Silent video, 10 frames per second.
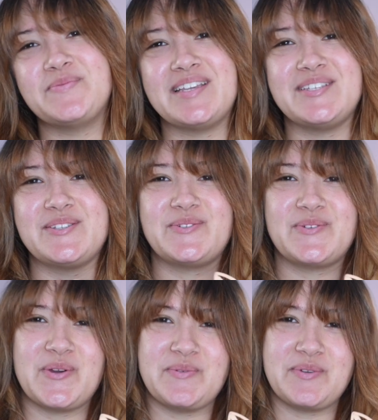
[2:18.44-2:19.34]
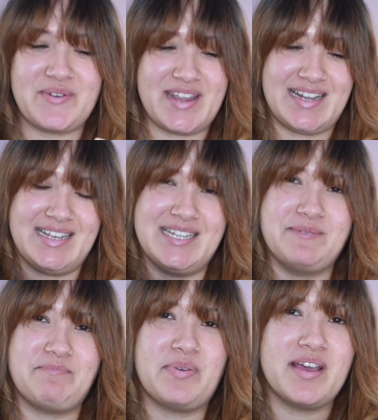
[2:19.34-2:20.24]
My strawberry
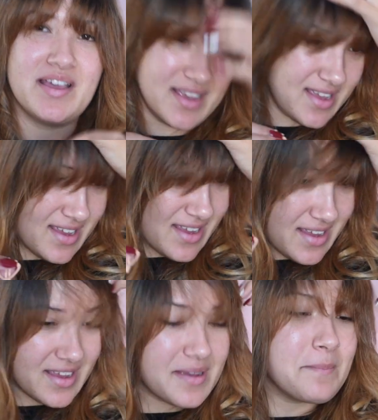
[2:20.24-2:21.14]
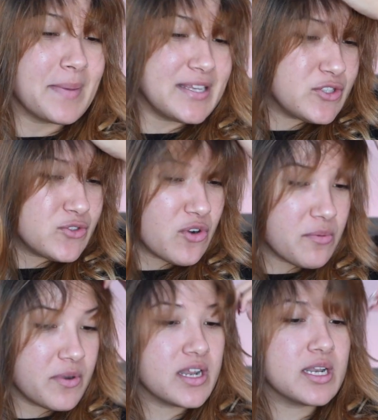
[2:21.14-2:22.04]
clip. My
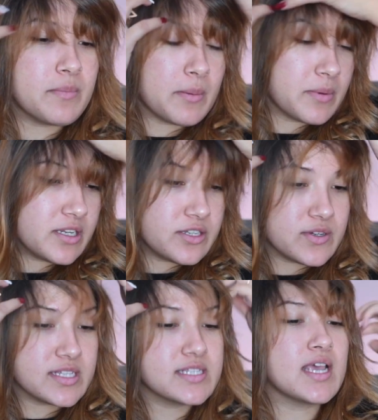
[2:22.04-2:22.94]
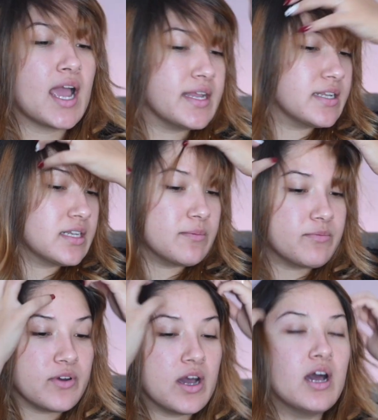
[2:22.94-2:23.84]
strawberry clip. I'm gonna do a side
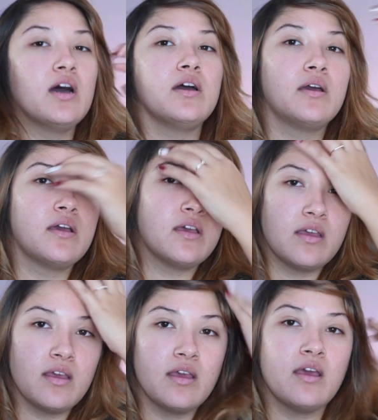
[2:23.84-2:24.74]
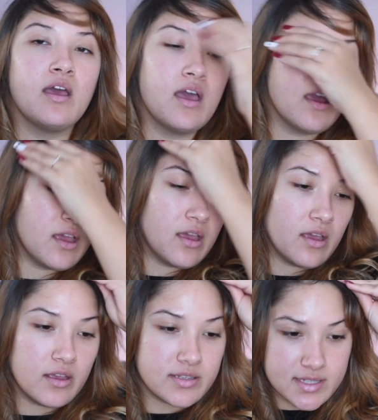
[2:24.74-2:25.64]
clip for her.
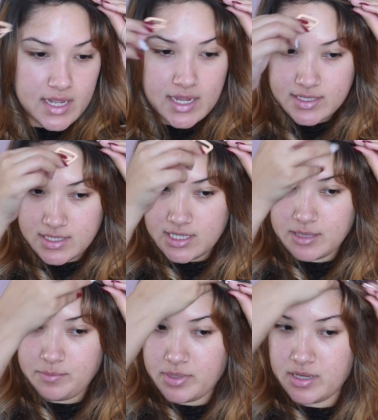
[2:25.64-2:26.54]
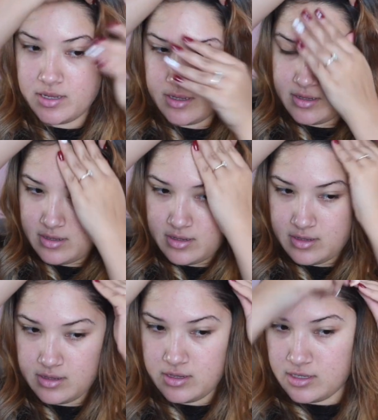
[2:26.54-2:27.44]
Side clip.
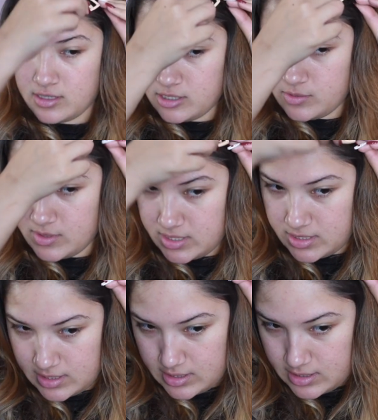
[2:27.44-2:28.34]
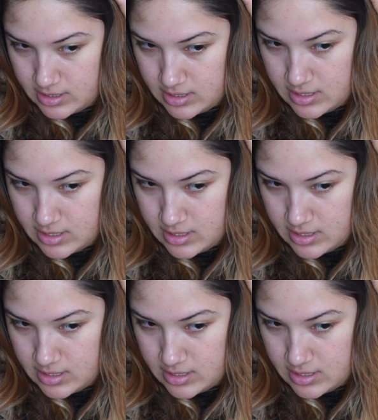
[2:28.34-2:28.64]
Twist it.